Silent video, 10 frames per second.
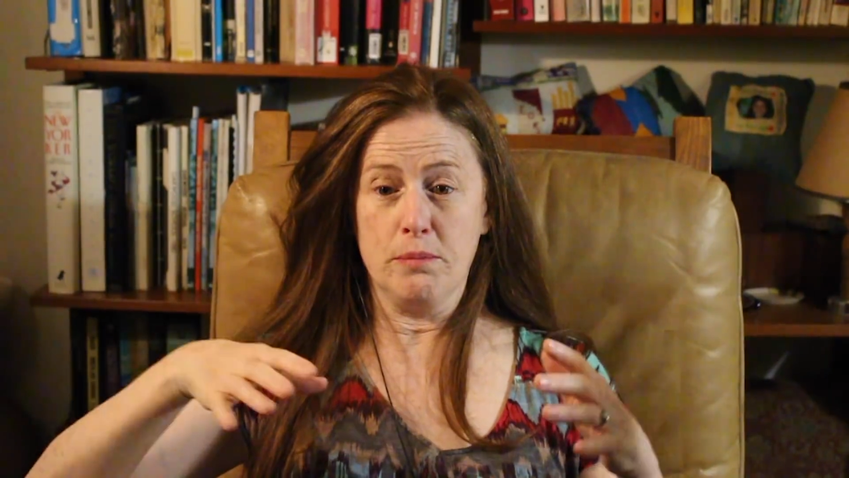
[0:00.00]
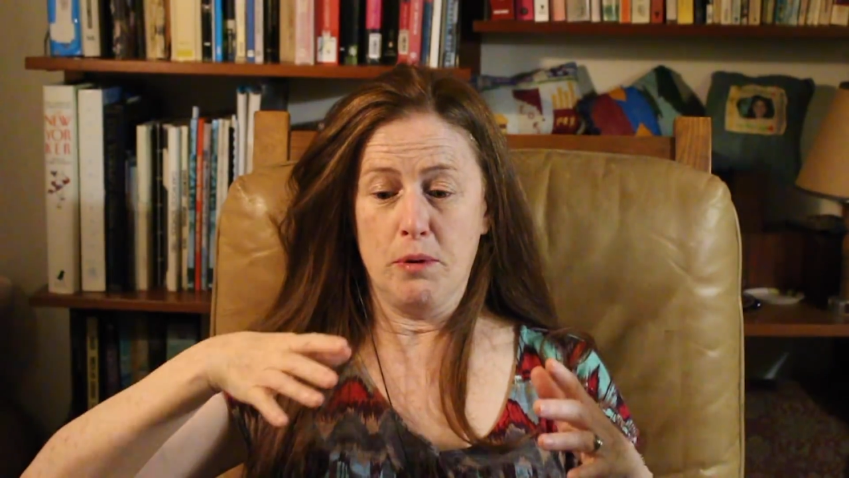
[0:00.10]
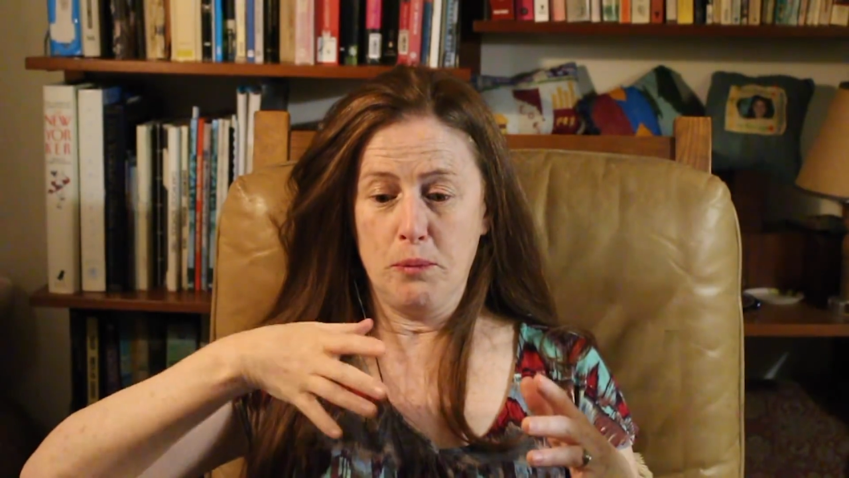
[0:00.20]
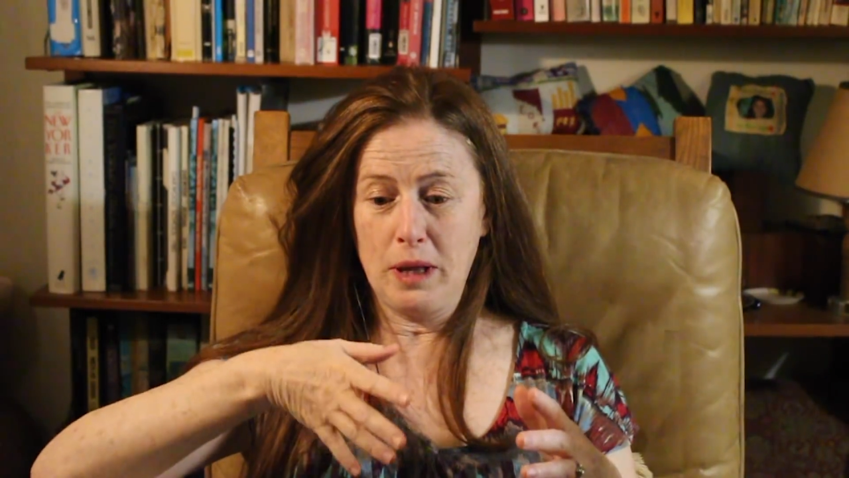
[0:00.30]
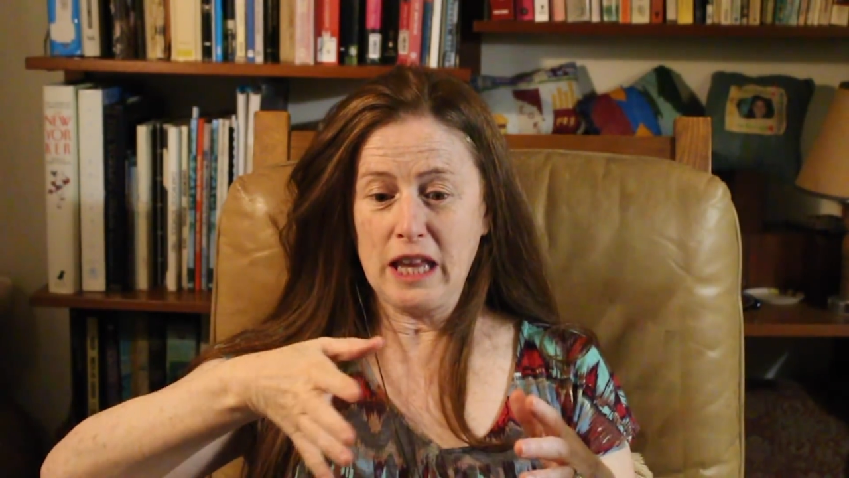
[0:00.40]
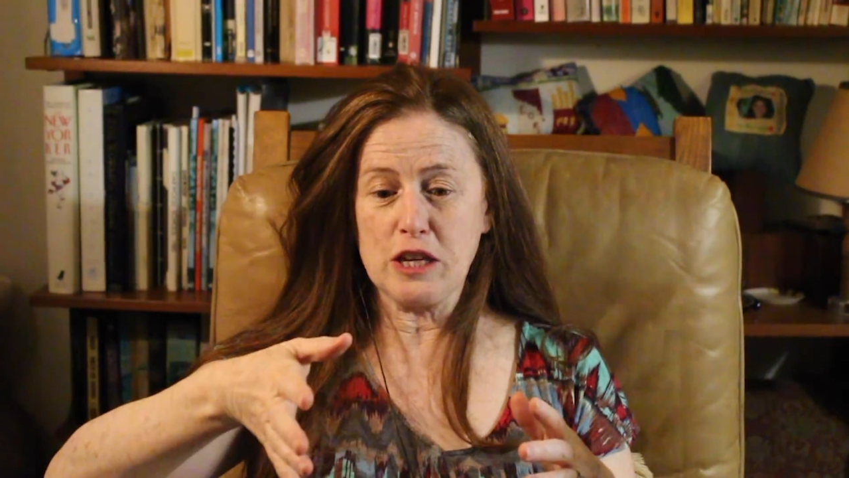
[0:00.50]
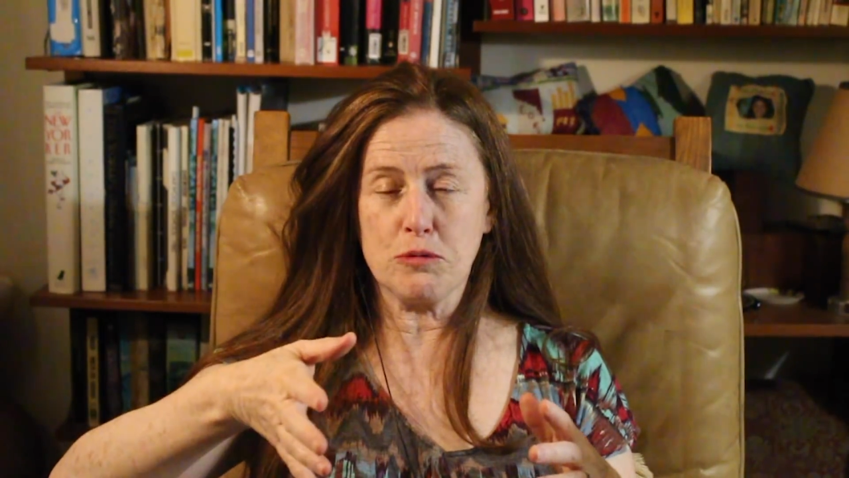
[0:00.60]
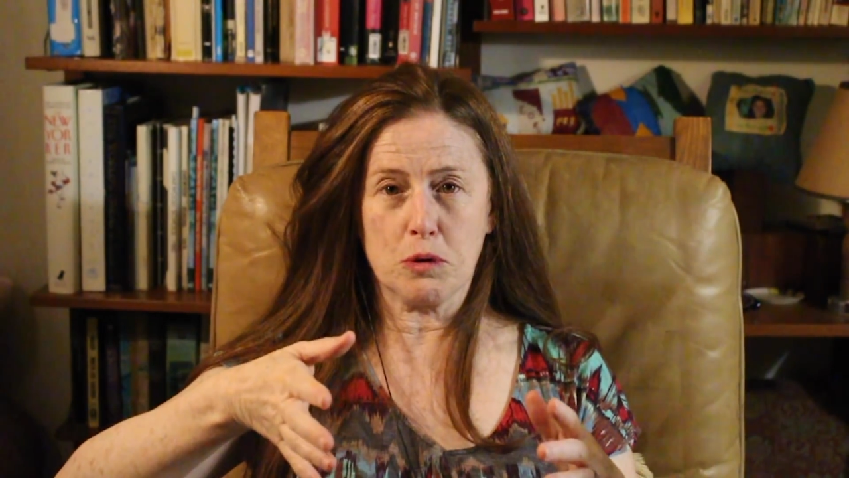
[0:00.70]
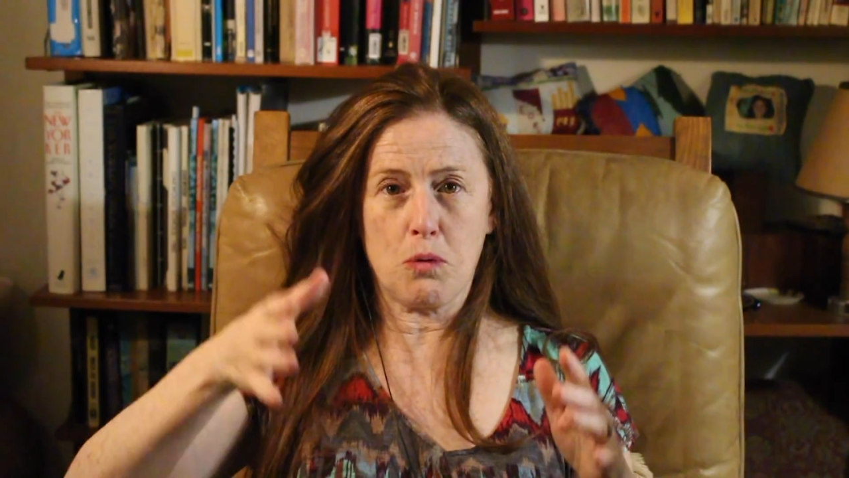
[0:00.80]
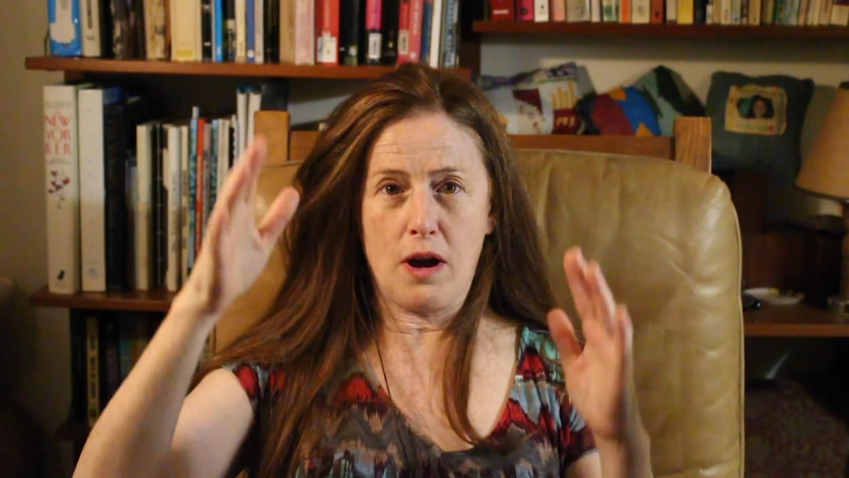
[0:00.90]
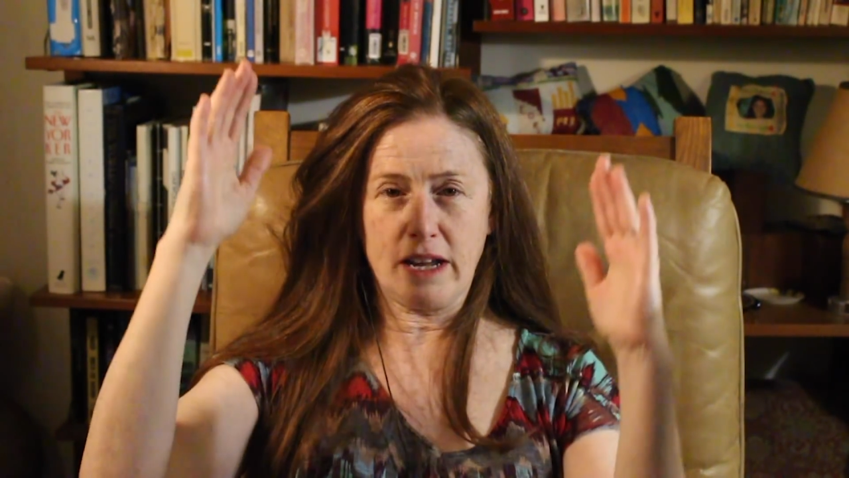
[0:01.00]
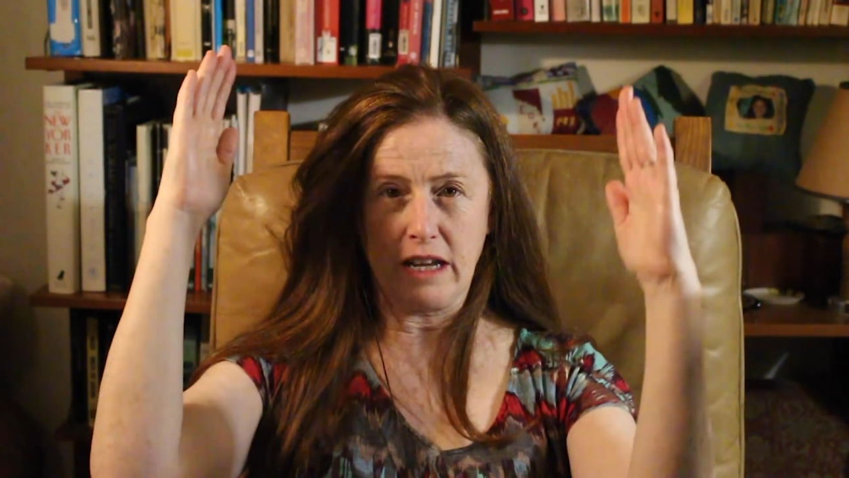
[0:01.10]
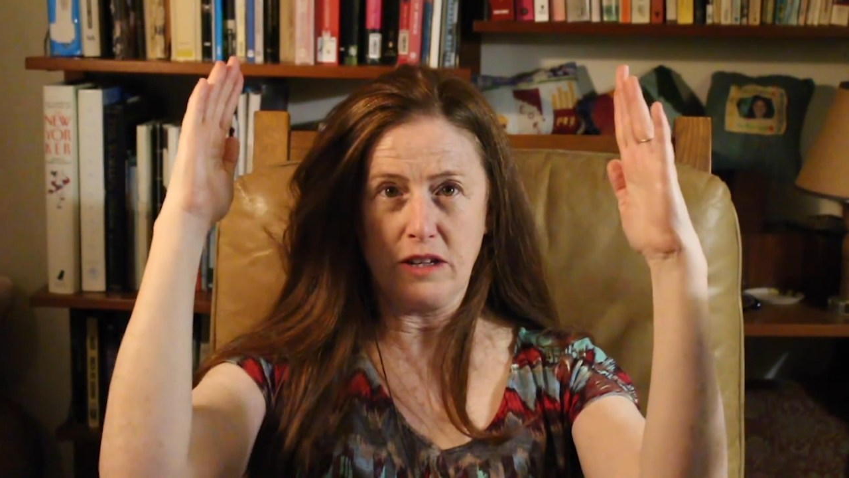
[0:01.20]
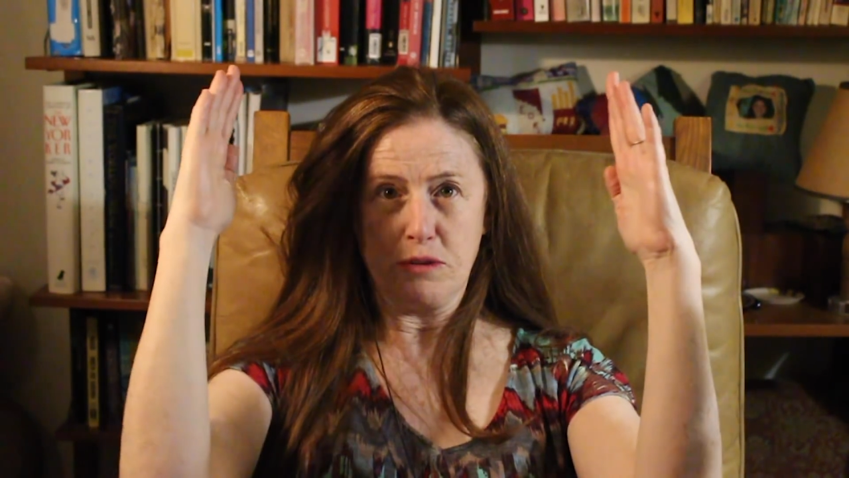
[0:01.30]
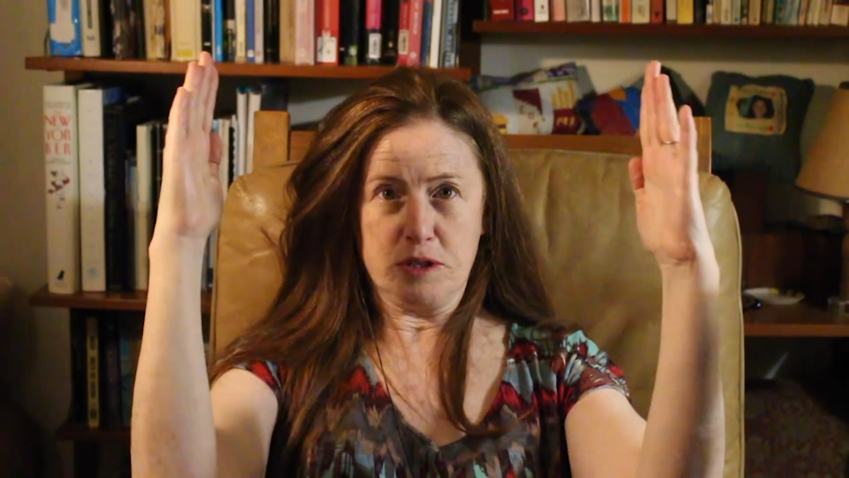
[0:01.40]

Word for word: but really you were walking into